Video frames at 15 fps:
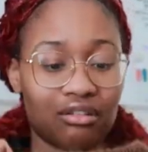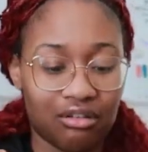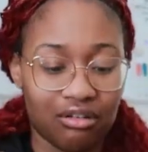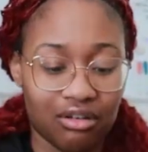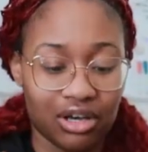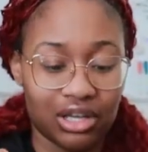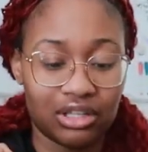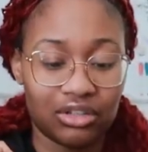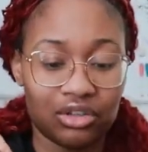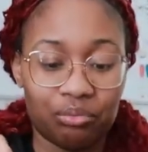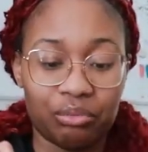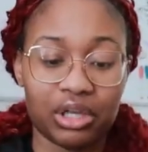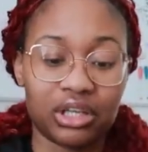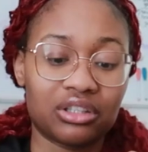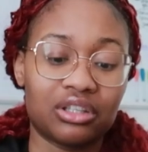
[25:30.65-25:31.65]
on the
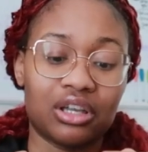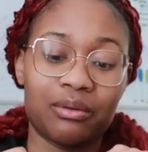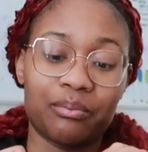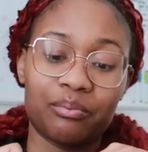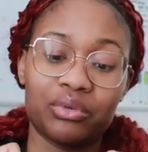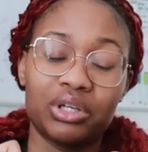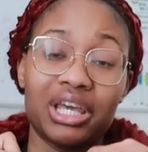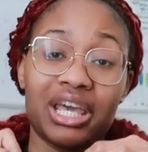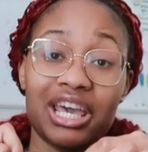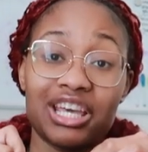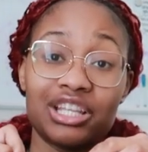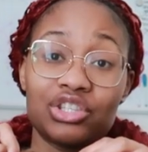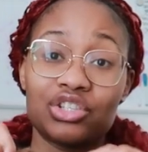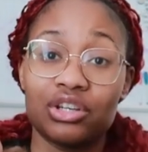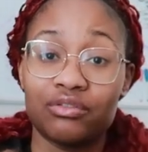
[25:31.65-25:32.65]
picked up
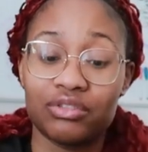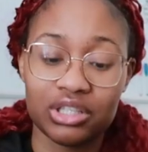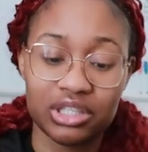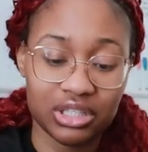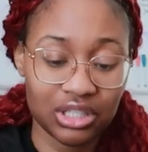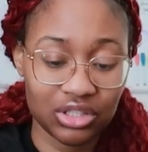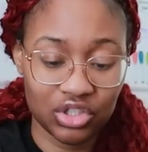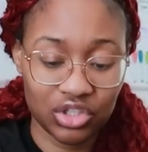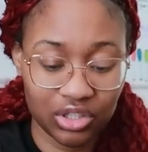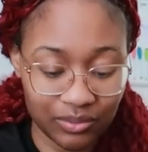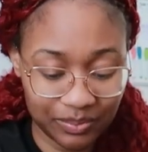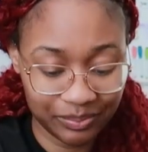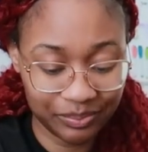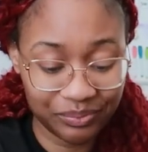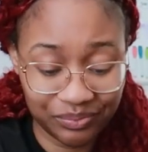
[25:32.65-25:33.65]
edge of the stitch.
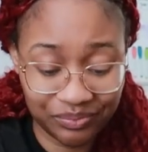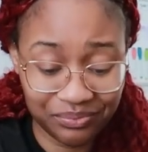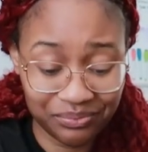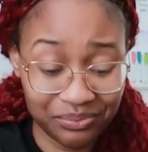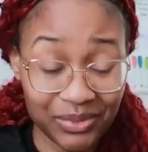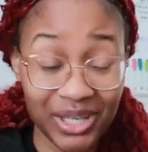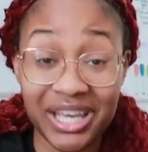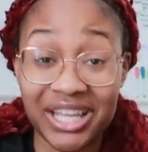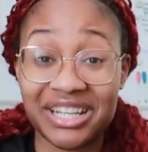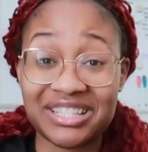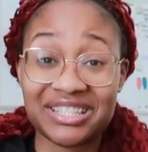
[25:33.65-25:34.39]
And